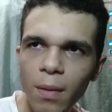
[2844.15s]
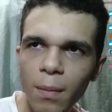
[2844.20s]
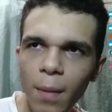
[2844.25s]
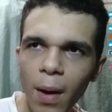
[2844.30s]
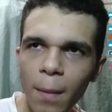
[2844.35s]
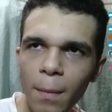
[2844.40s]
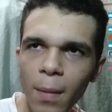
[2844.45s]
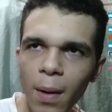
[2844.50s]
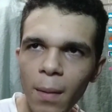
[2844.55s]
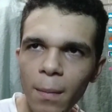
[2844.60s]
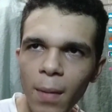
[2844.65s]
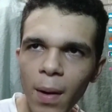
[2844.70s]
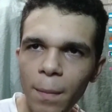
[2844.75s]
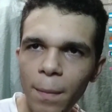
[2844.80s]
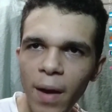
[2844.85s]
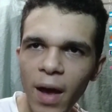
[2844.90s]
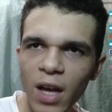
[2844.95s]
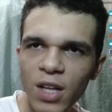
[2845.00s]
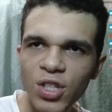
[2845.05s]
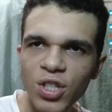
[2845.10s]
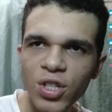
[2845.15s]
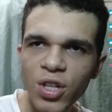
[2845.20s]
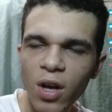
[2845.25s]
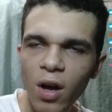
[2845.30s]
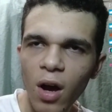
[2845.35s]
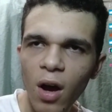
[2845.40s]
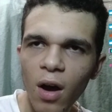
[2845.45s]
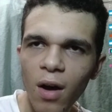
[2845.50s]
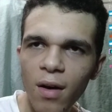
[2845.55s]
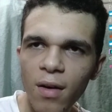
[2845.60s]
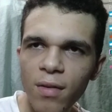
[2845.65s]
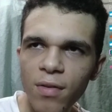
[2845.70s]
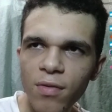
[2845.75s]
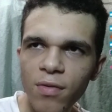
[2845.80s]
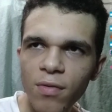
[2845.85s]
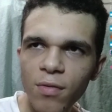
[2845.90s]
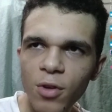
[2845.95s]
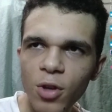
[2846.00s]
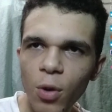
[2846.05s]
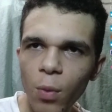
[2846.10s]
my, my, my past off
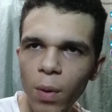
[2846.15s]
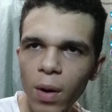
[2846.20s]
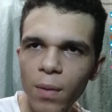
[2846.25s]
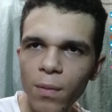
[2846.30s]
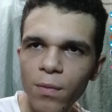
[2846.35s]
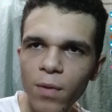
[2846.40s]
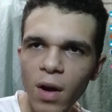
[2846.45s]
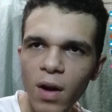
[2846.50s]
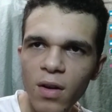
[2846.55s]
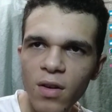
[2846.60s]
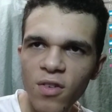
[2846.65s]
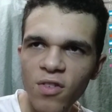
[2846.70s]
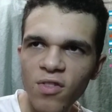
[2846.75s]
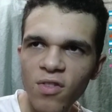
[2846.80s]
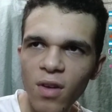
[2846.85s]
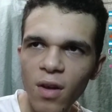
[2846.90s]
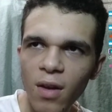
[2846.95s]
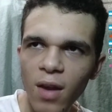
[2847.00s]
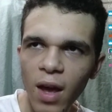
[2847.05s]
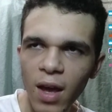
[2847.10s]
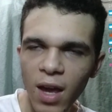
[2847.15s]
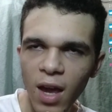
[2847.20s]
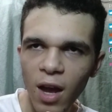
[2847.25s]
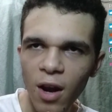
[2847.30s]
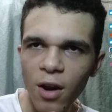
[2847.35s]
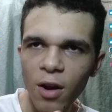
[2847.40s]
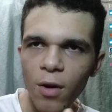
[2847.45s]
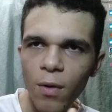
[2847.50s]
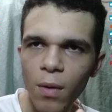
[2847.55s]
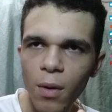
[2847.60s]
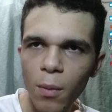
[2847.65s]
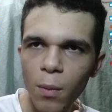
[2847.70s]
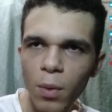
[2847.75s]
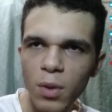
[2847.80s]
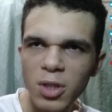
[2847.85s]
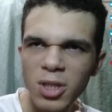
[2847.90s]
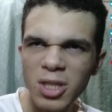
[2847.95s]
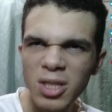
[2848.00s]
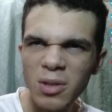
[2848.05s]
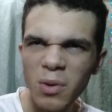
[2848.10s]
doing runs in that category
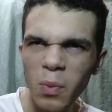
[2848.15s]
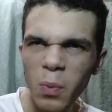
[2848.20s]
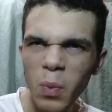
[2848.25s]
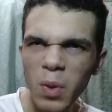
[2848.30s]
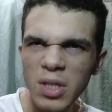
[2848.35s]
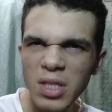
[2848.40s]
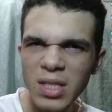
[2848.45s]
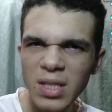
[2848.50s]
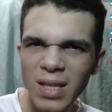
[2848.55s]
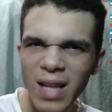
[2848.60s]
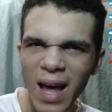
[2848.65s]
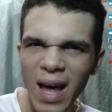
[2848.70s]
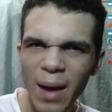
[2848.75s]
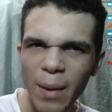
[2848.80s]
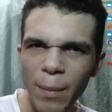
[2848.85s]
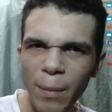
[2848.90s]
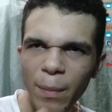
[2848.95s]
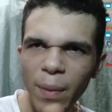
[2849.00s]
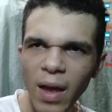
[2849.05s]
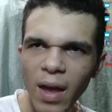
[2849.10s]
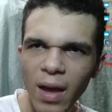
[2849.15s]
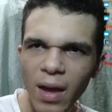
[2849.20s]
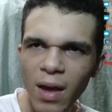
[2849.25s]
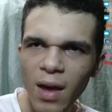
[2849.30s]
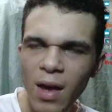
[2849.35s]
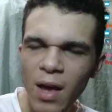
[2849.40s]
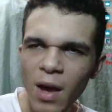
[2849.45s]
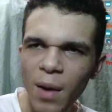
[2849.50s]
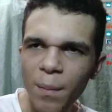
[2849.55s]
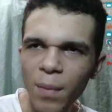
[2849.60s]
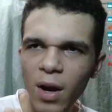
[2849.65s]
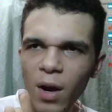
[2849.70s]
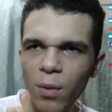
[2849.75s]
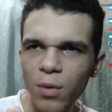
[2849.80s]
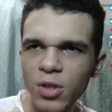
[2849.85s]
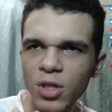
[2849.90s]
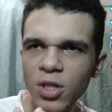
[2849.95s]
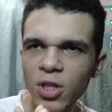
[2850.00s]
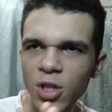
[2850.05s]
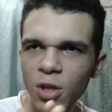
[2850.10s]
was wasn't that big, but I
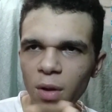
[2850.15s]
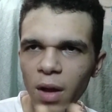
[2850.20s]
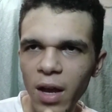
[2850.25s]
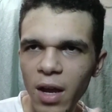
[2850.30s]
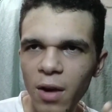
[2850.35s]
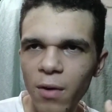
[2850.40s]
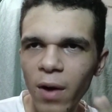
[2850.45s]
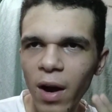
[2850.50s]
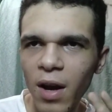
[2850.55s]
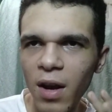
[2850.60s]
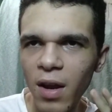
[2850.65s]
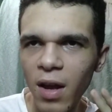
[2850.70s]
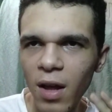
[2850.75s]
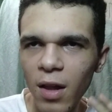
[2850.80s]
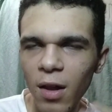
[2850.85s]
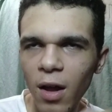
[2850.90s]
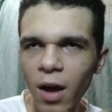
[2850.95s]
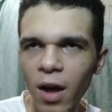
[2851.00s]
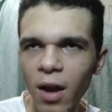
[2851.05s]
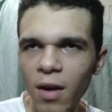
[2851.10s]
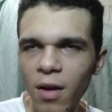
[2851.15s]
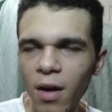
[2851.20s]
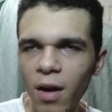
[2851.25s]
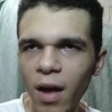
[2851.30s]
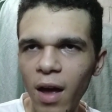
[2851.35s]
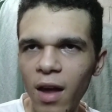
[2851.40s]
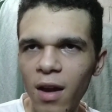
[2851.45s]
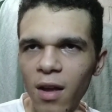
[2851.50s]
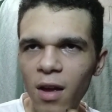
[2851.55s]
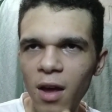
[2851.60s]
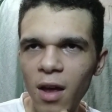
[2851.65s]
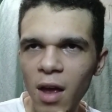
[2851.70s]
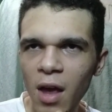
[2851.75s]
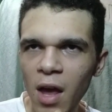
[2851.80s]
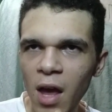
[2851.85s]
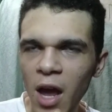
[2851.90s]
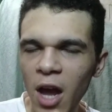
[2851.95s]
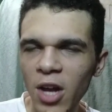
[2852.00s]
was still like grinding a lot at it.